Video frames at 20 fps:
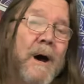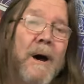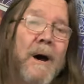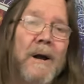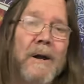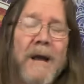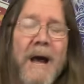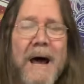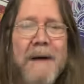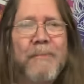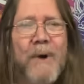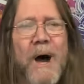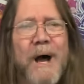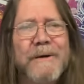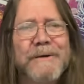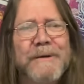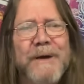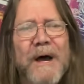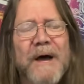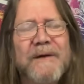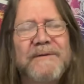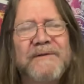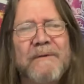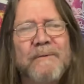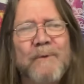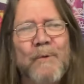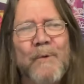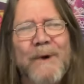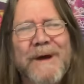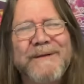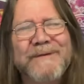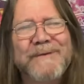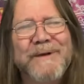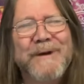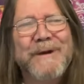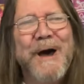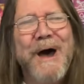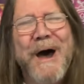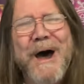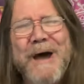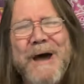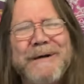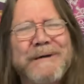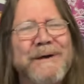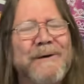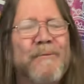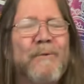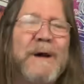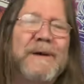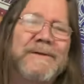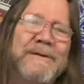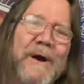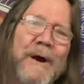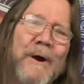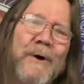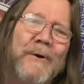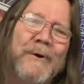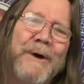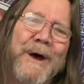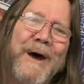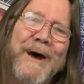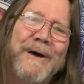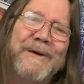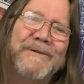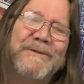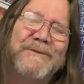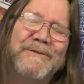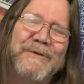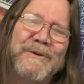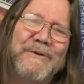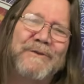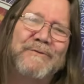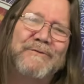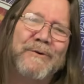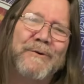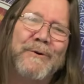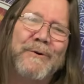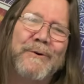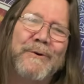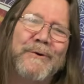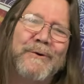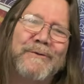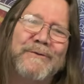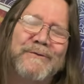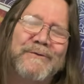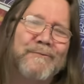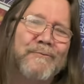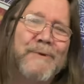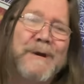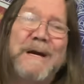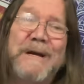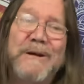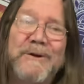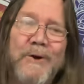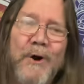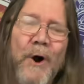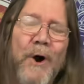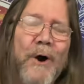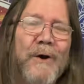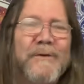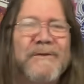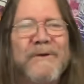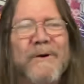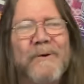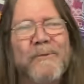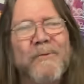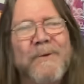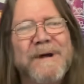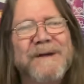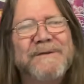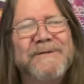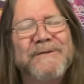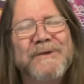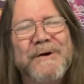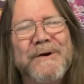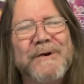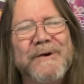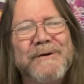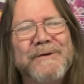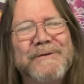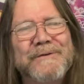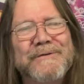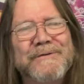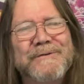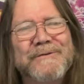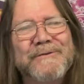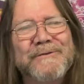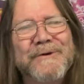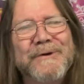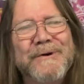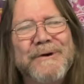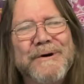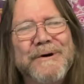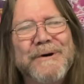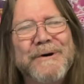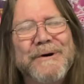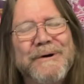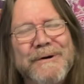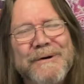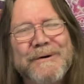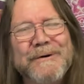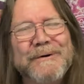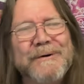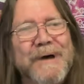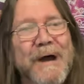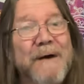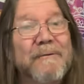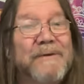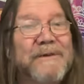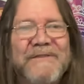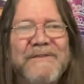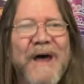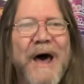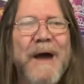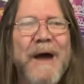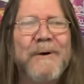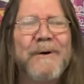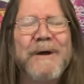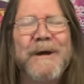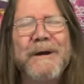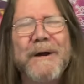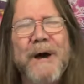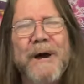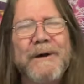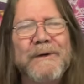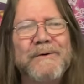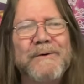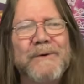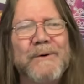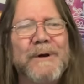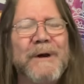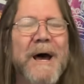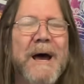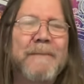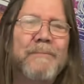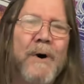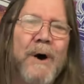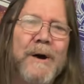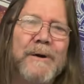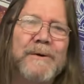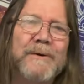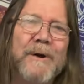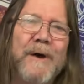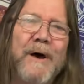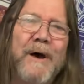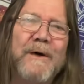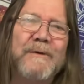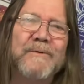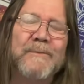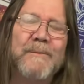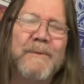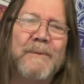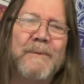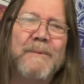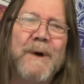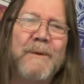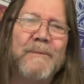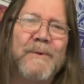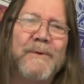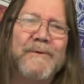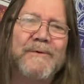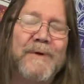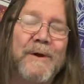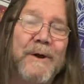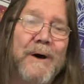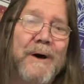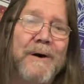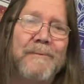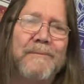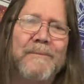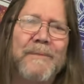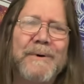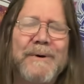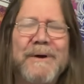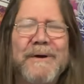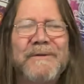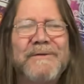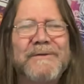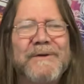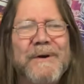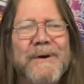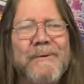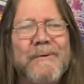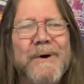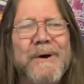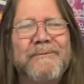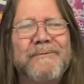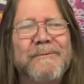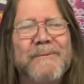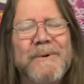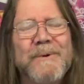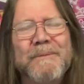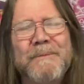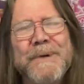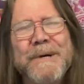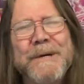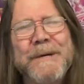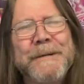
live broadcasts every Wednesday night, give away tarot decks, t-shirts, read cards on Wednesdays. Uh, every Saturday night I do a live broadcast with my members. I love them. I can't stay away from them.